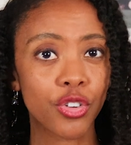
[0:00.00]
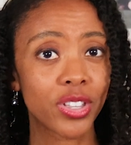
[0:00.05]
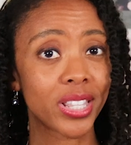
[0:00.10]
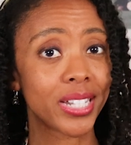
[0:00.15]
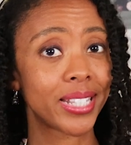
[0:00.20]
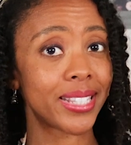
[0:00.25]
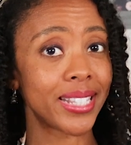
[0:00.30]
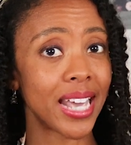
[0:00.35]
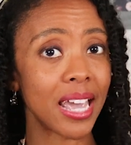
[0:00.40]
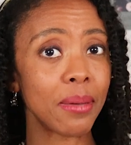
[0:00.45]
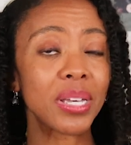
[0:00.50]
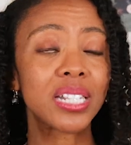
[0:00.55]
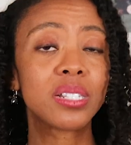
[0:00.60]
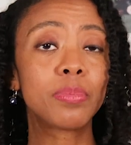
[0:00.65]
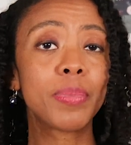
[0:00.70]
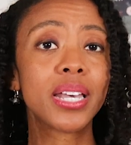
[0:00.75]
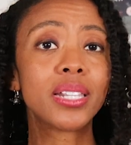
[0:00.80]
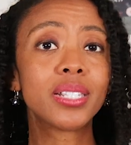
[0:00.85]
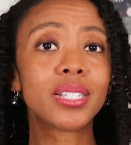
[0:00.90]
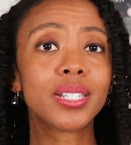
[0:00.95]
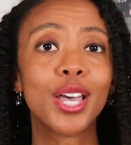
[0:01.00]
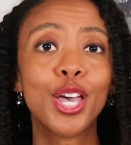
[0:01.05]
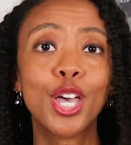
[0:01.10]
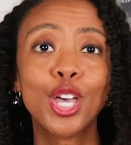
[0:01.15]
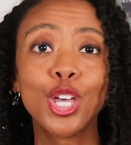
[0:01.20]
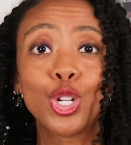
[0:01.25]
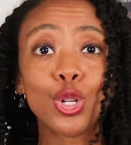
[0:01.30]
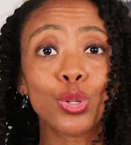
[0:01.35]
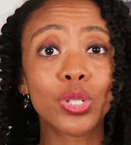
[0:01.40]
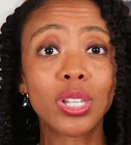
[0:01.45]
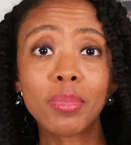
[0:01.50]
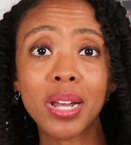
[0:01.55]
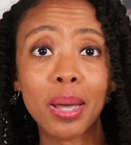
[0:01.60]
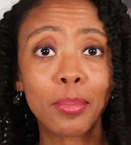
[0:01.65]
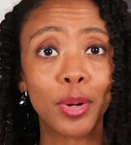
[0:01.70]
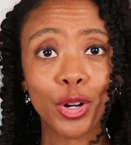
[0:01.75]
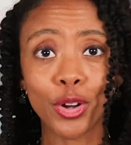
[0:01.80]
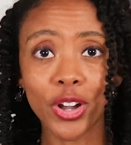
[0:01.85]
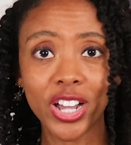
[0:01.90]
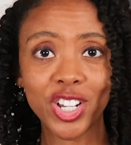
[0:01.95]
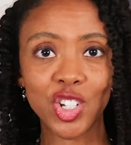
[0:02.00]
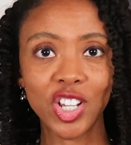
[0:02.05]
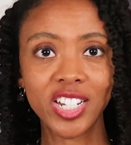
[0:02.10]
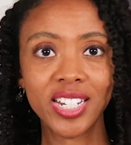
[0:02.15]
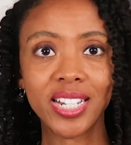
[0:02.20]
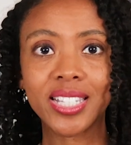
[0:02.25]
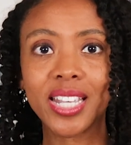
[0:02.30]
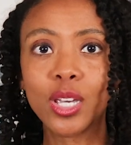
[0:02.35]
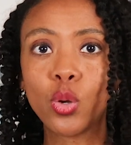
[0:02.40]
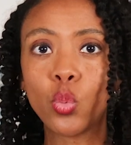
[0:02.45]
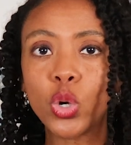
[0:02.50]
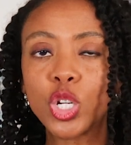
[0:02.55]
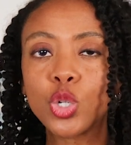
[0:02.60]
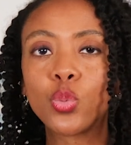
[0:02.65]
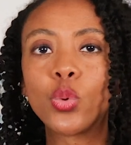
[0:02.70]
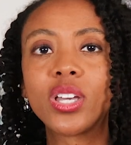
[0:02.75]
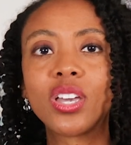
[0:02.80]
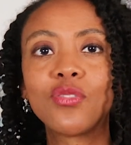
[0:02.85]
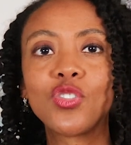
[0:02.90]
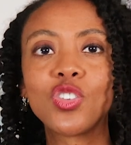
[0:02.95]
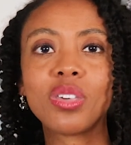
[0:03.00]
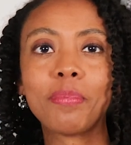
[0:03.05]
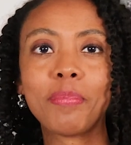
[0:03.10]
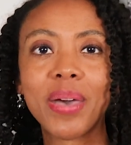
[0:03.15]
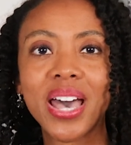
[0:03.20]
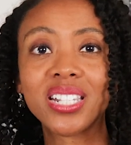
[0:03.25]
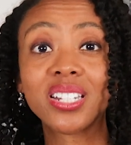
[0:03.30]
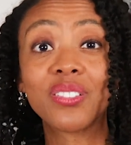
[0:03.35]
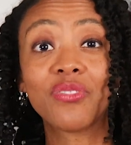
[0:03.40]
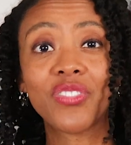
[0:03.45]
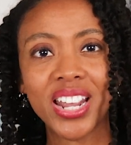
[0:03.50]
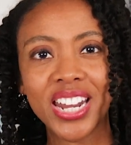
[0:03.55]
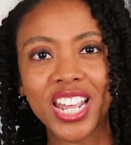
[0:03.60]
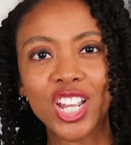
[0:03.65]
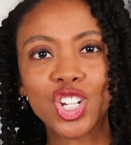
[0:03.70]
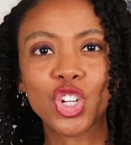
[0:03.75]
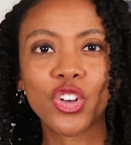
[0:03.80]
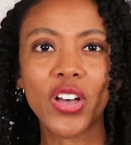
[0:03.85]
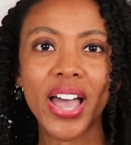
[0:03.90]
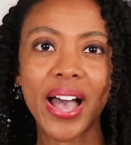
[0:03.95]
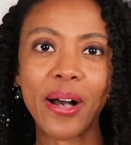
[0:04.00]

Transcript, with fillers: for the same expense, do some number crunching to see which will give you the best financial